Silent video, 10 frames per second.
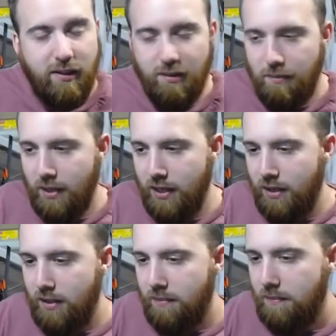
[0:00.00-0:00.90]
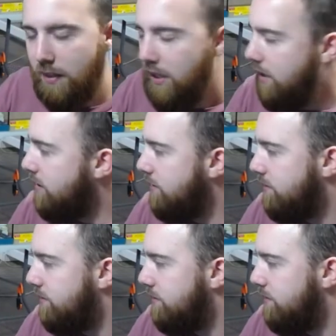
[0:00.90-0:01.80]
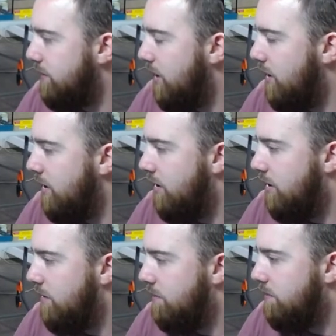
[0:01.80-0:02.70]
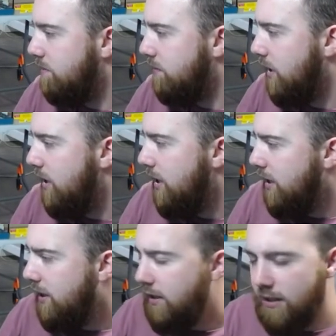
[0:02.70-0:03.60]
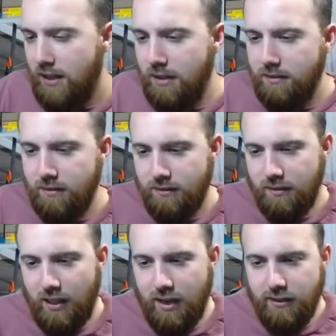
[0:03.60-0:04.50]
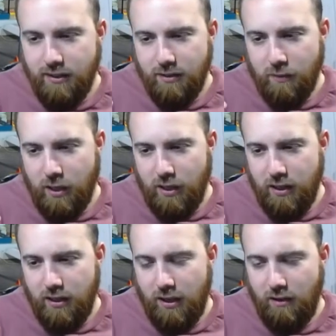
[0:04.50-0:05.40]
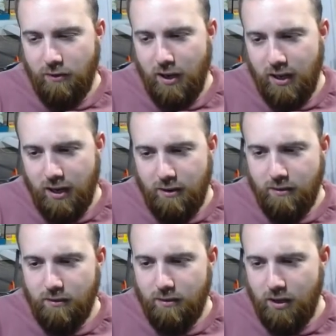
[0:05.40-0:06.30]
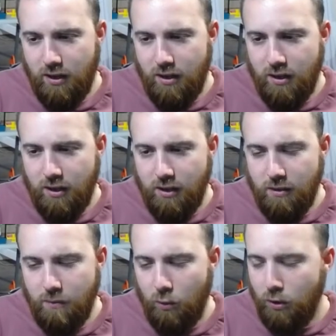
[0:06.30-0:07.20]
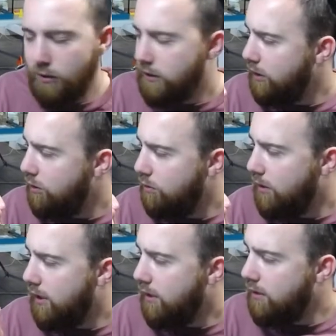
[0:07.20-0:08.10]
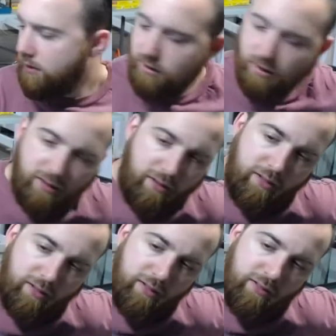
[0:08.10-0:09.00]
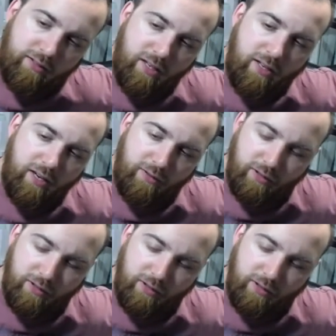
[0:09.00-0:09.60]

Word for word: But um, but yeah, um, I think that's it guys, thank you for hanging out. Um, we'll see you guys on Sunday if there's a